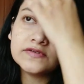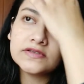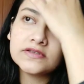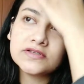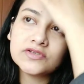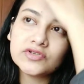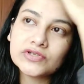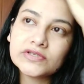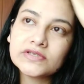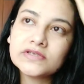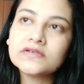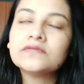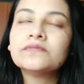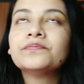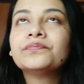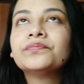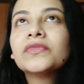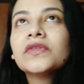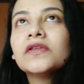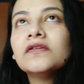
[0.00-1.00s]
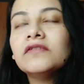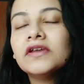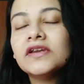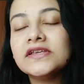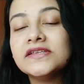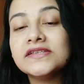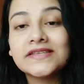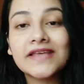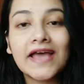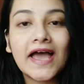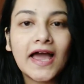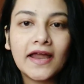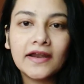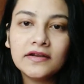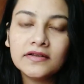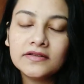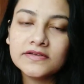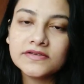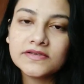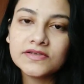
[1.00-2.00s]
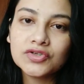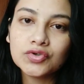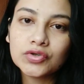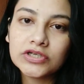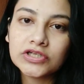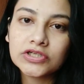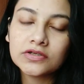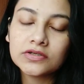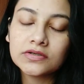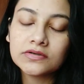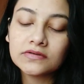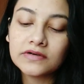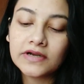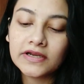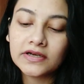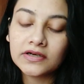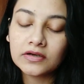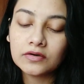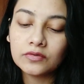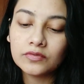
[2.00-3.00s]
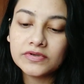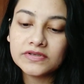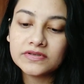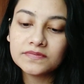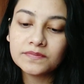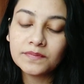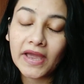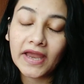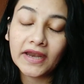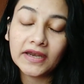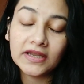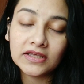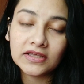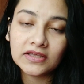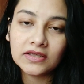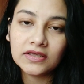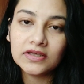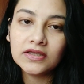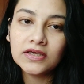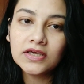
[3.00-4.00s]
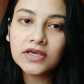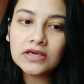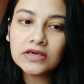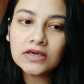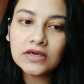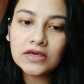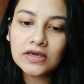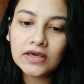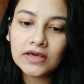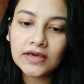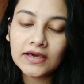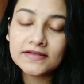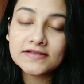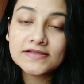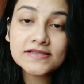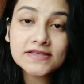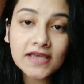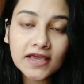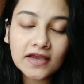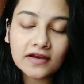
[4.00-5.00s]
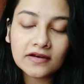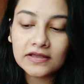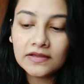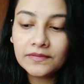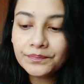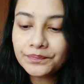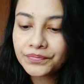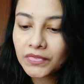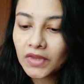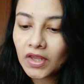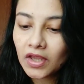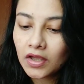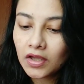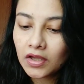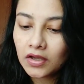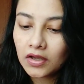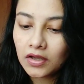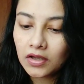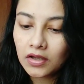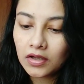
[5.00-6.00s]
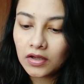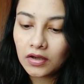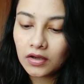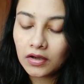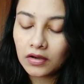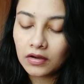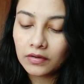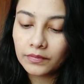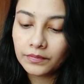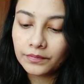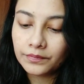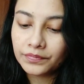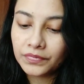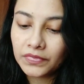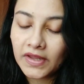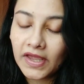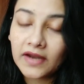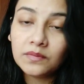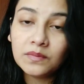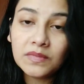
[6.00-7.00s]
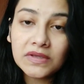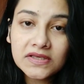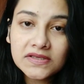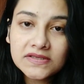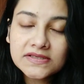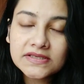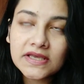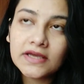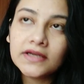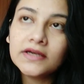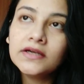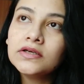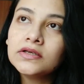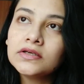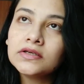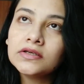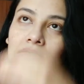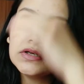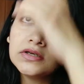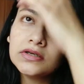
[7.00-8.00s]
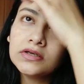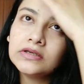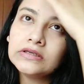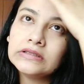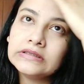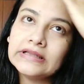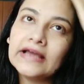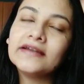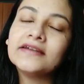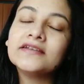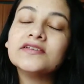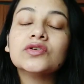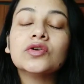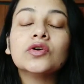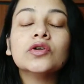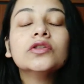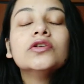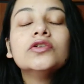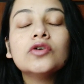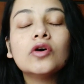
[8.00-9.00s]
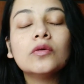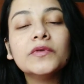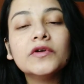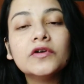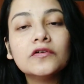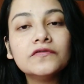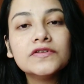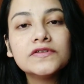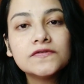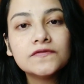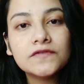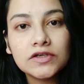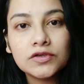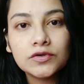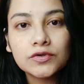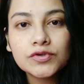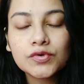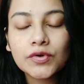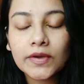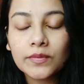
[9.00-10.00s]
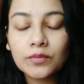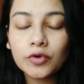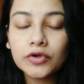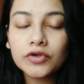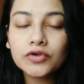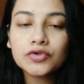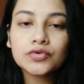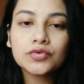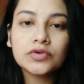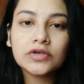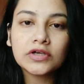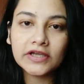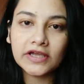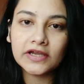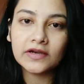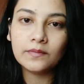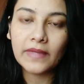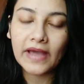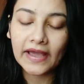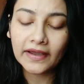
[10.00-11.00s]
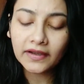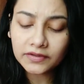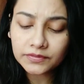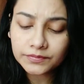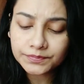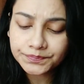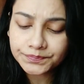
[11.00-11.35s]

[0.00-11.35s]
It's just very sad. The situation right now is panicky and scary. That being said, that is not the topic of this video, so I'm going to get back.